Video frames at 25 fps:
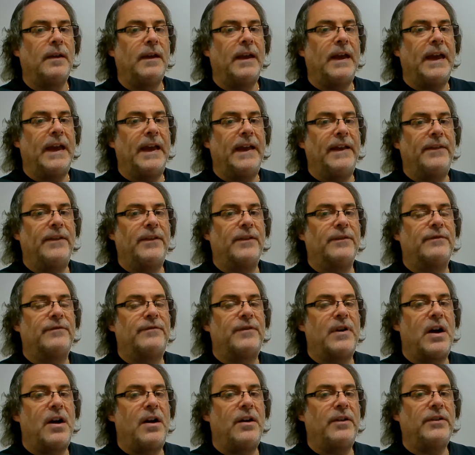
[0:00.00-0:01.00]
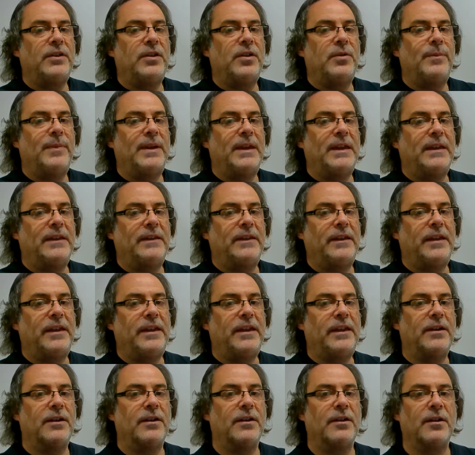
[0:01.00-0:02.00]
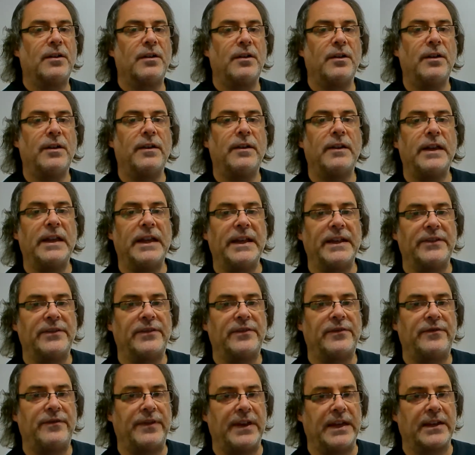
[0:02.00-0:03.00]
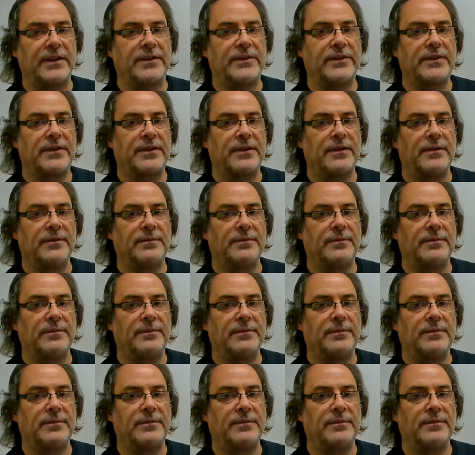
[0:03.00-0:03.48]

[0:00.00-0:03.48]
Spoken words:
and the volume in here is fixed.